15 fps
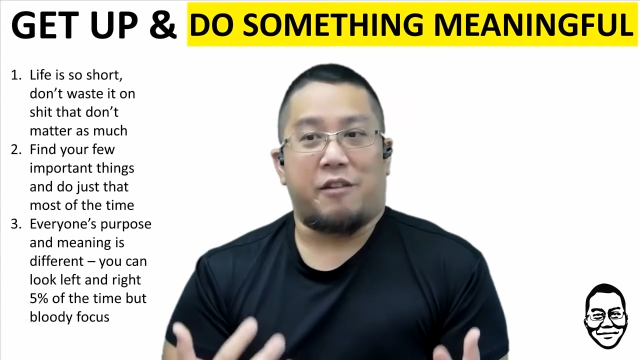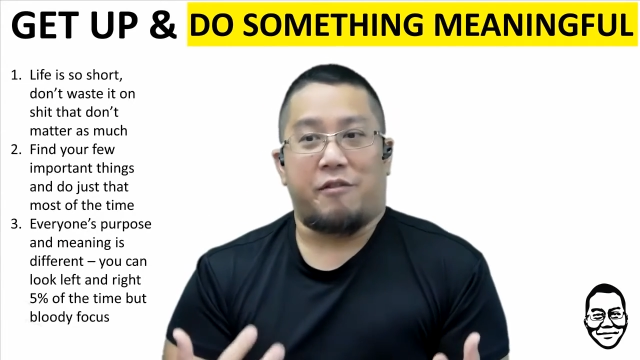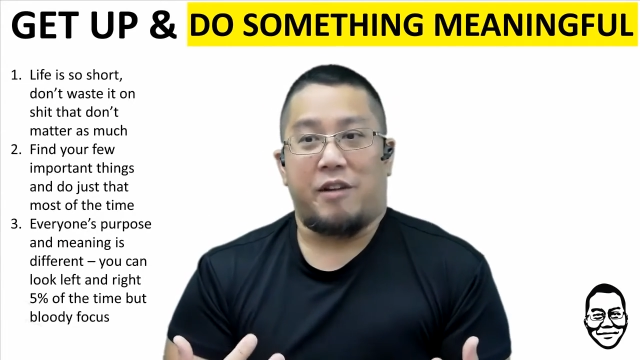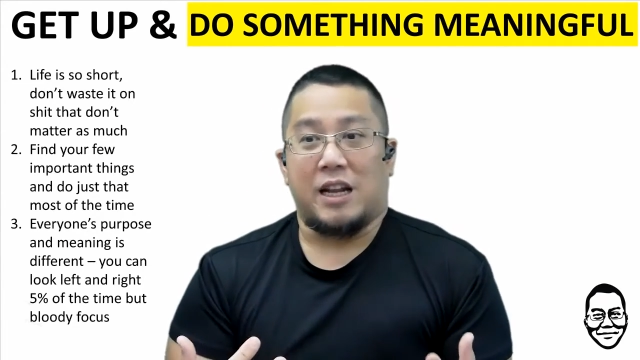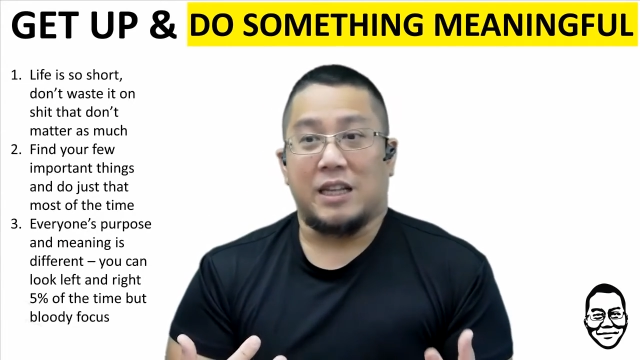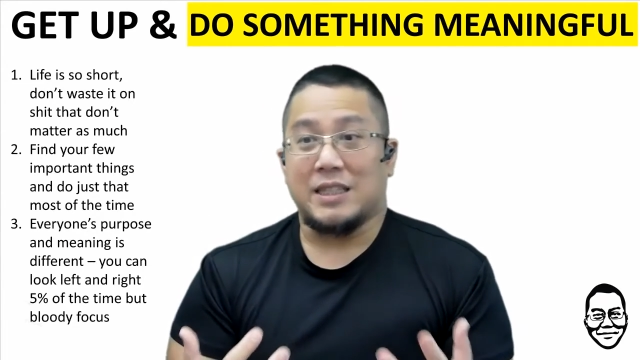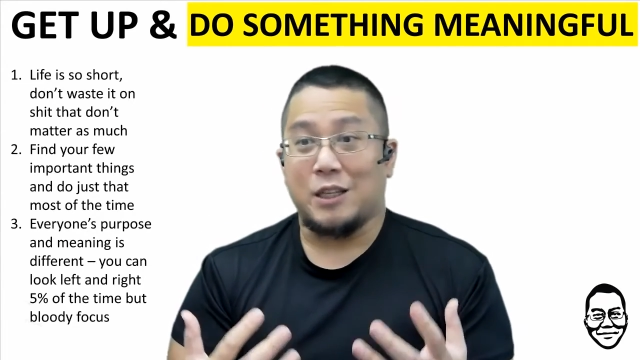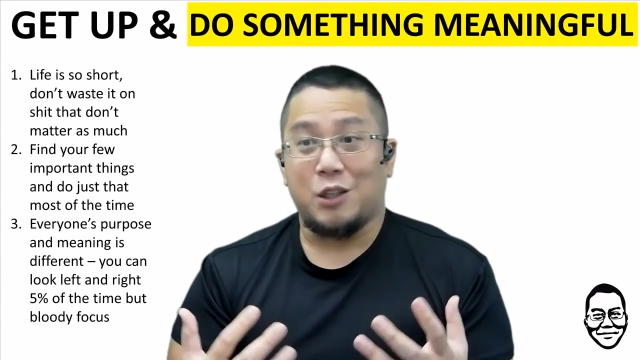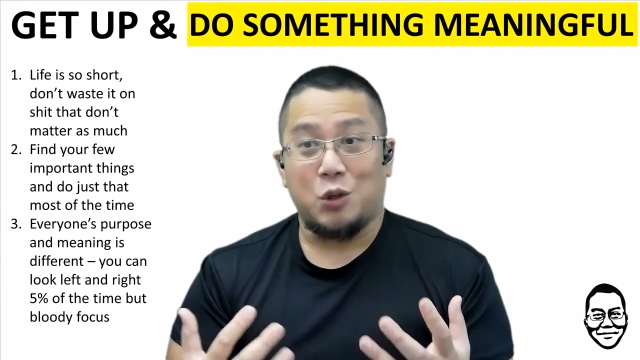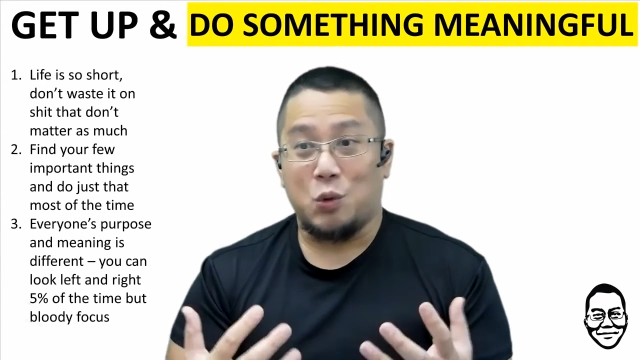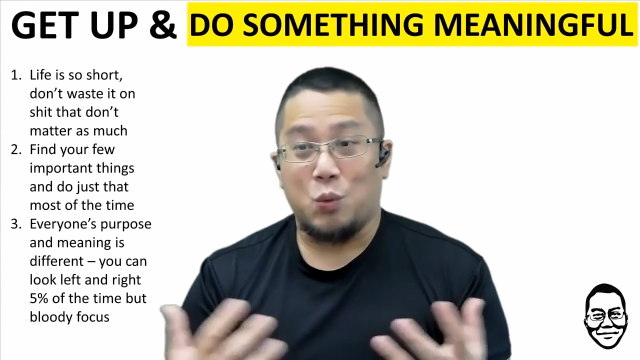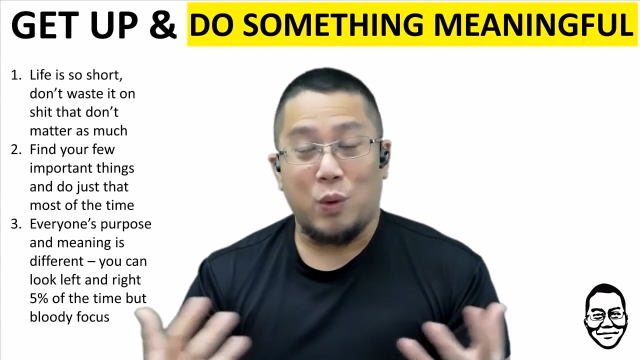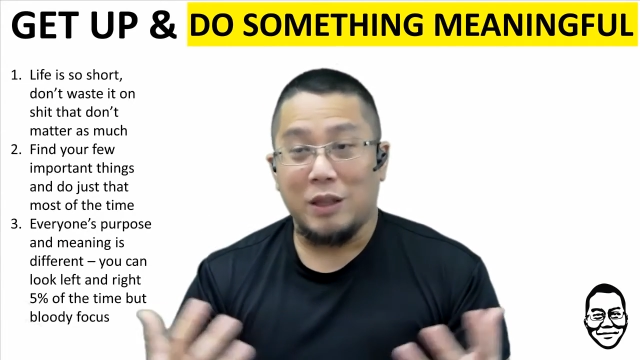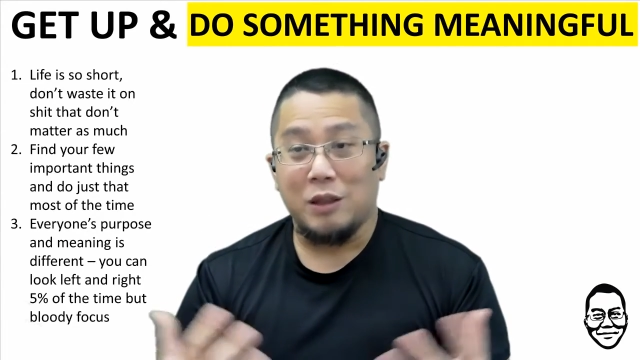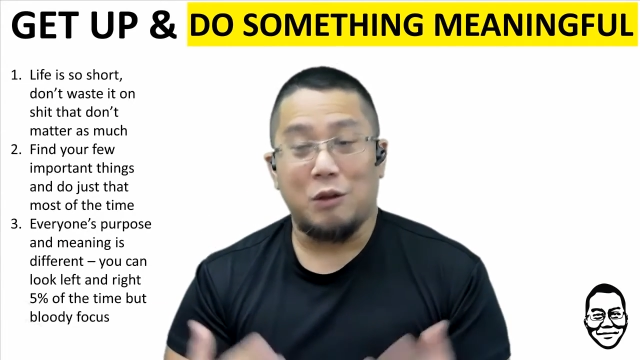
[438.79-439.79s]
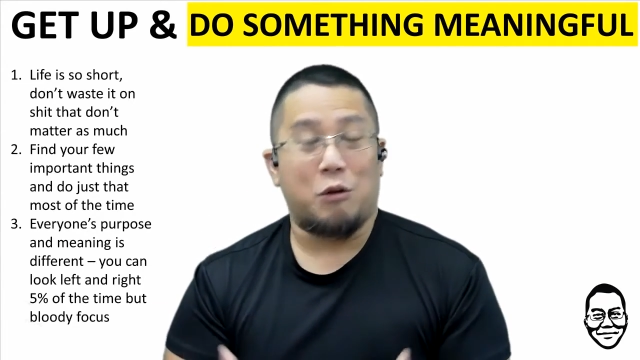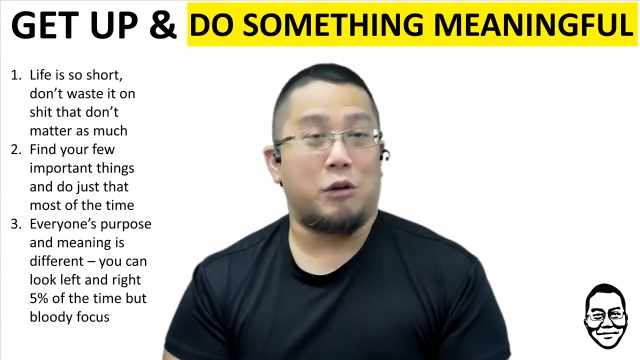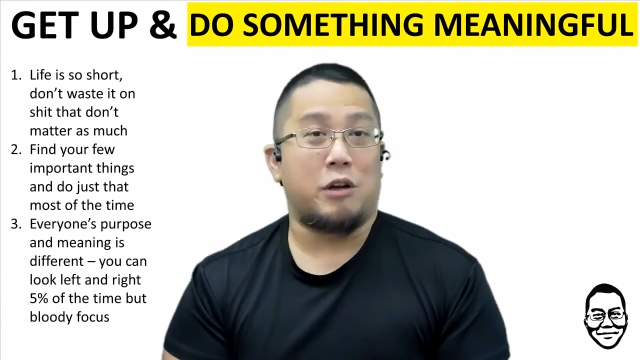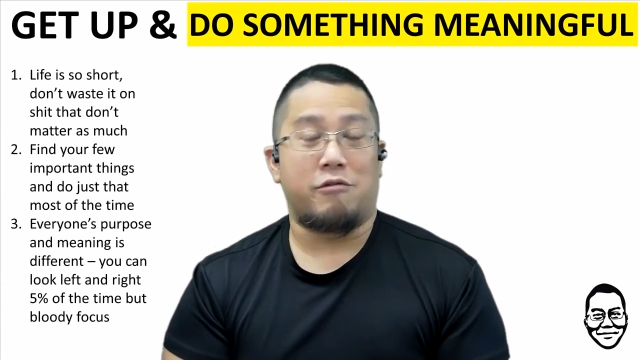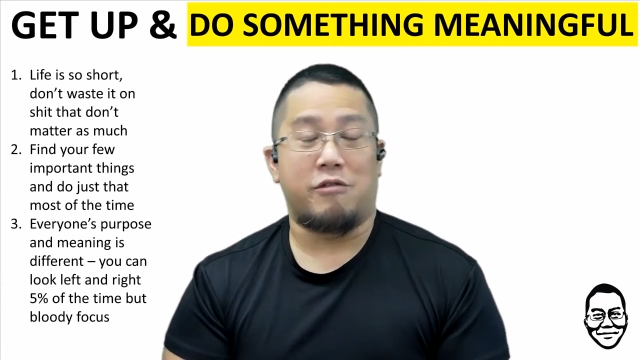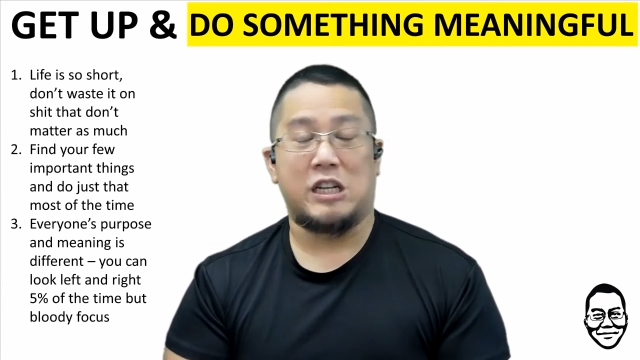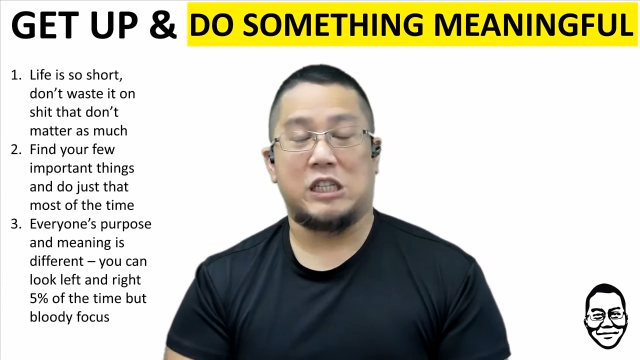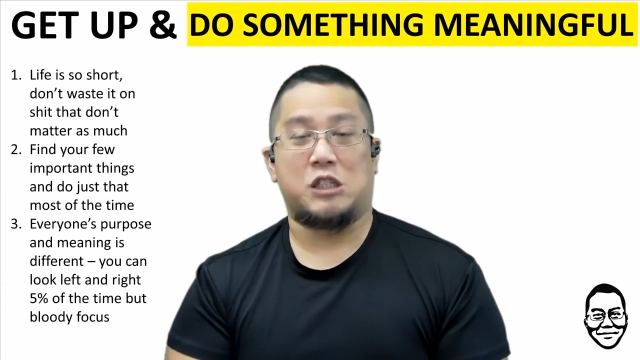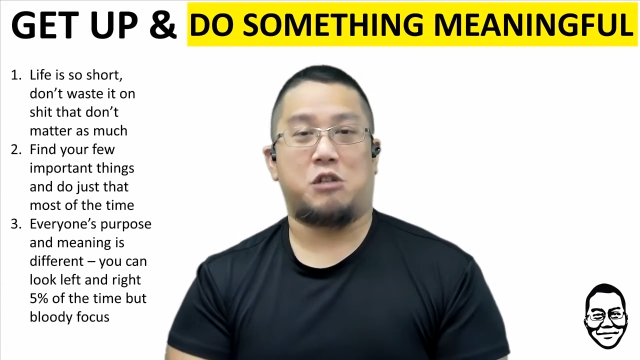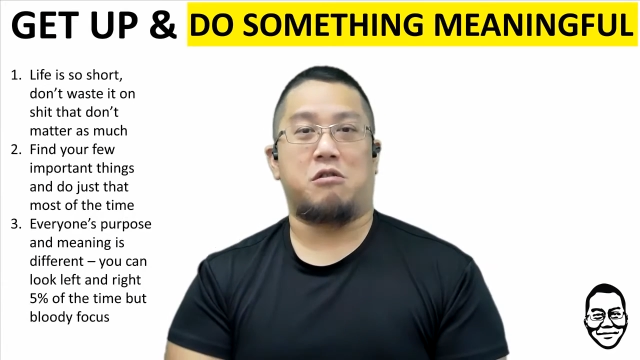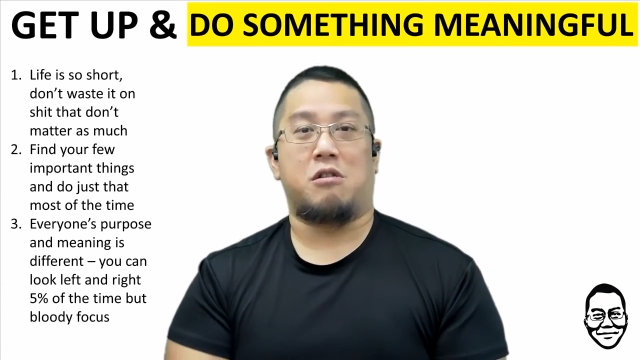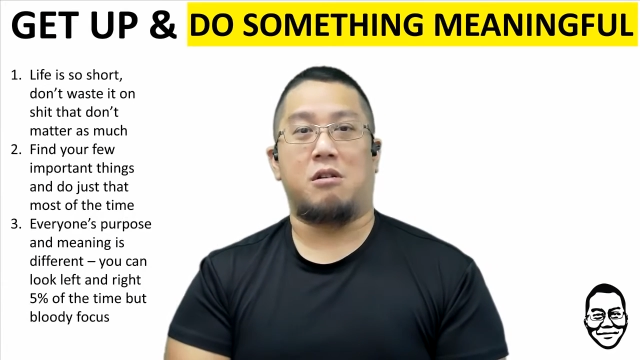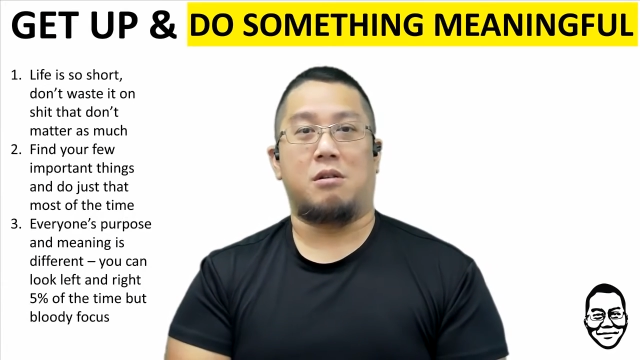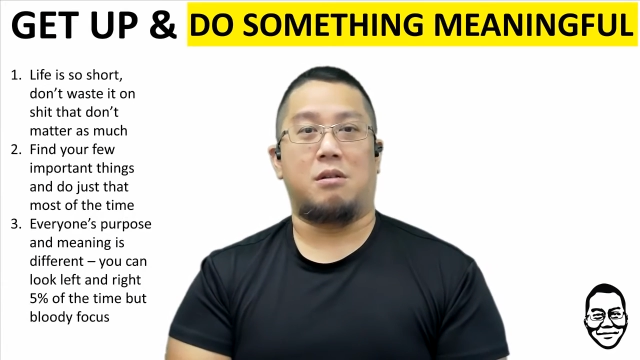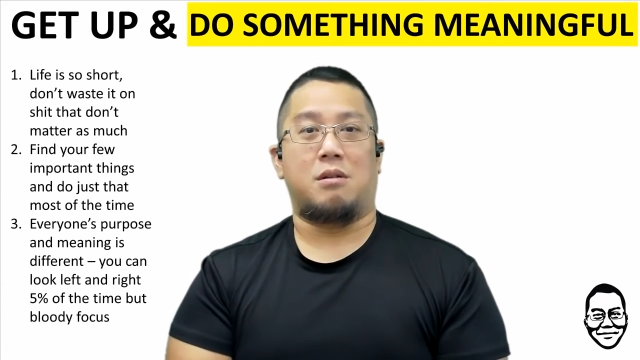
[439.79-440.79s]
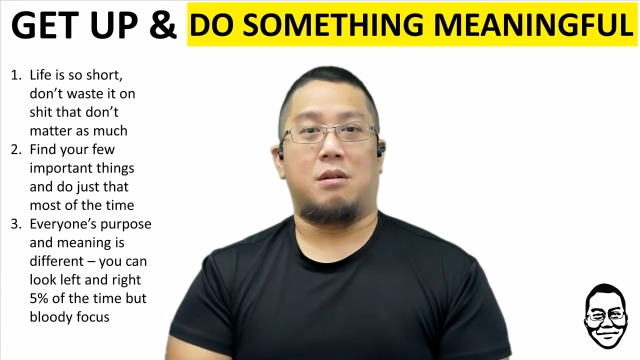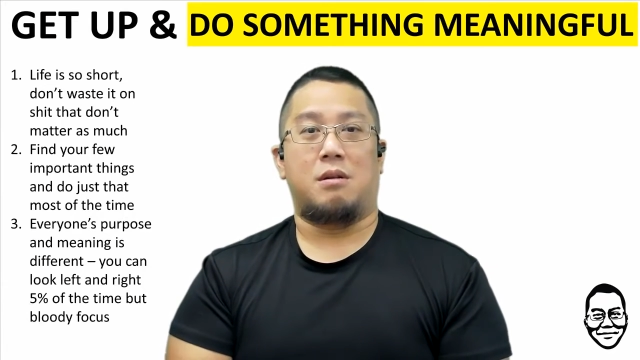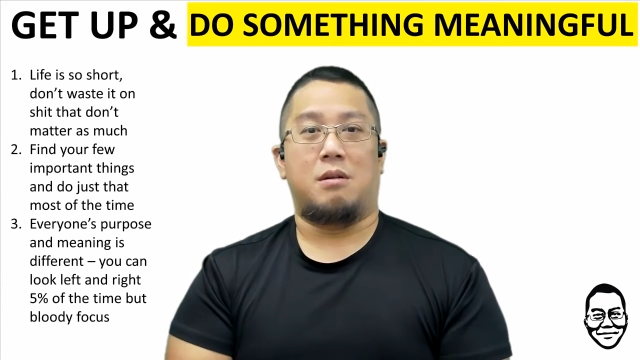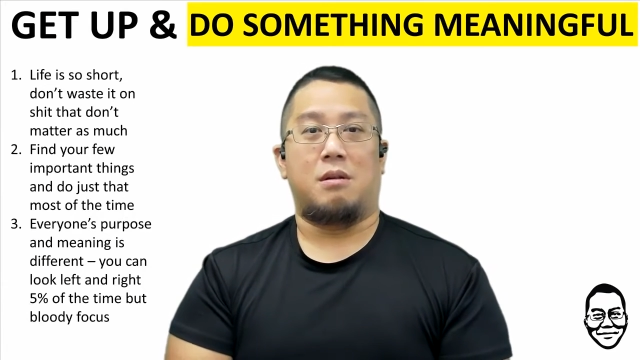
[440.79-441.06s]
I realized I don't want to own a restaurant.